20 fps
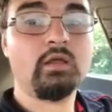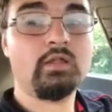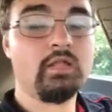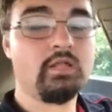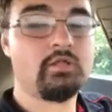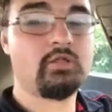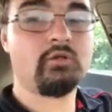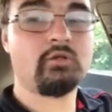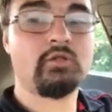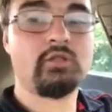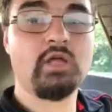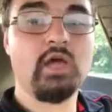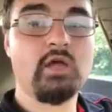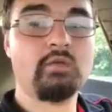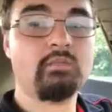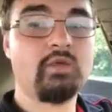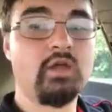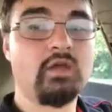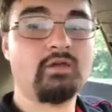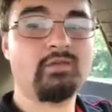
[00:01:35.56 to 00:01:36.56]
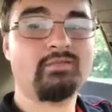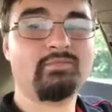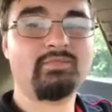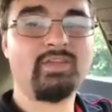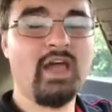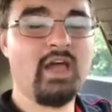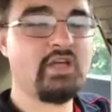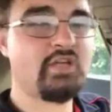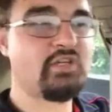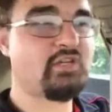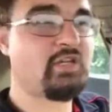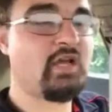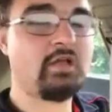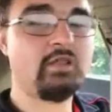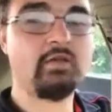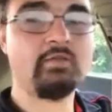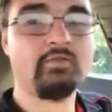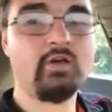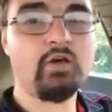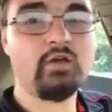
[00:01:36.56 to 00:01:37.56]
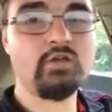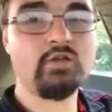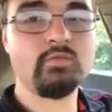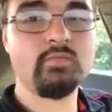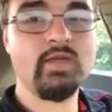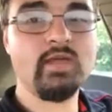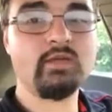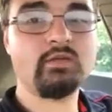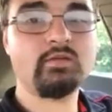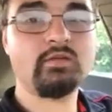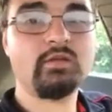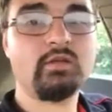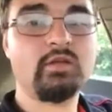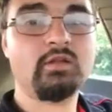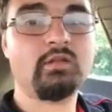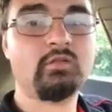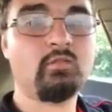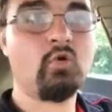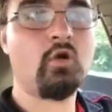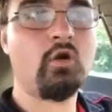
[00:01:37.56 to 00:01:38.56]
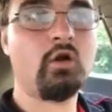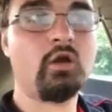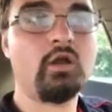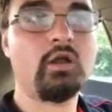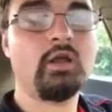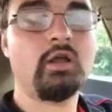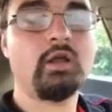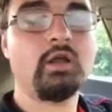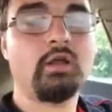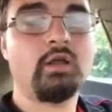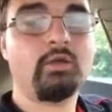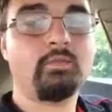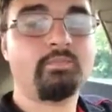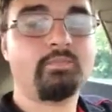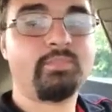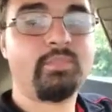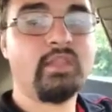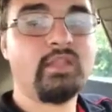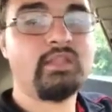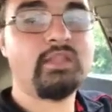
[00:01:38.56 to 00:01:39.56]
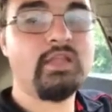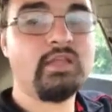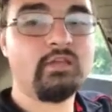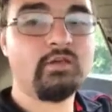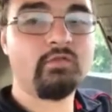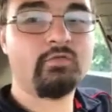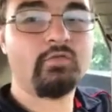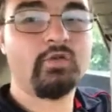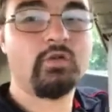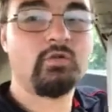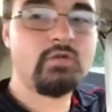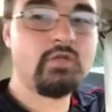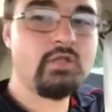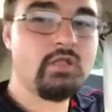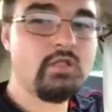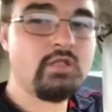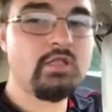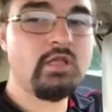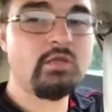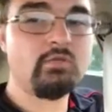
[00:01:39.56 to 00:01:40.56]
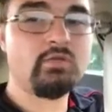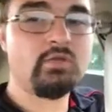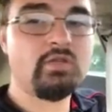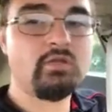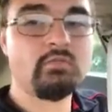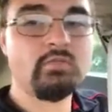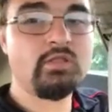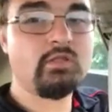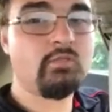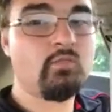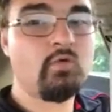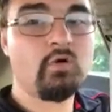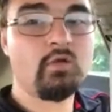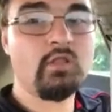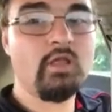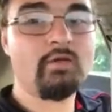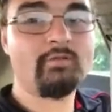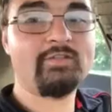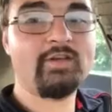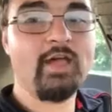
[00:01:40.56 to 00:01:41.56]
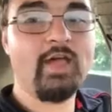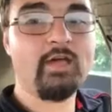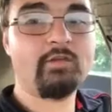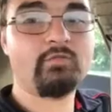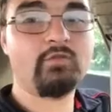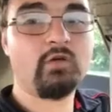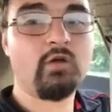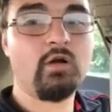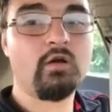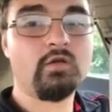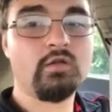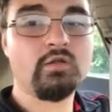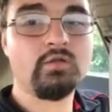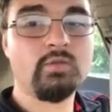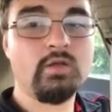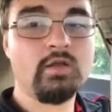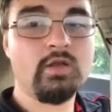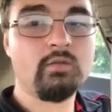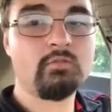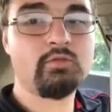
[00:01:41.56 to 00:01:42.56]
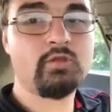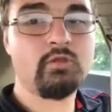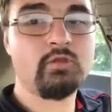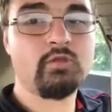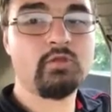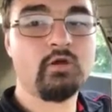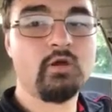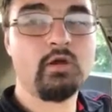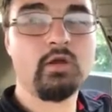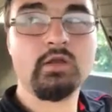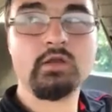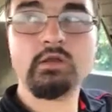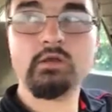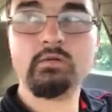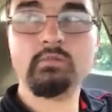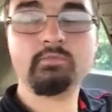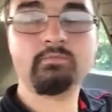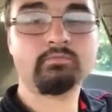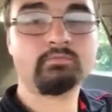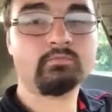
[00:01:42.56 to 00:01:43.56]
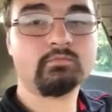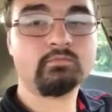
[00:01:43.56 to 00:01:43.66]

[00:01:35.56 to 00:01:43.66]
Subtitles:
That's so sad, man. Gosh, I love all of you, man. The more the negative frequencies get within me, the more love I have for all of you, man. I'm so sorry, dude.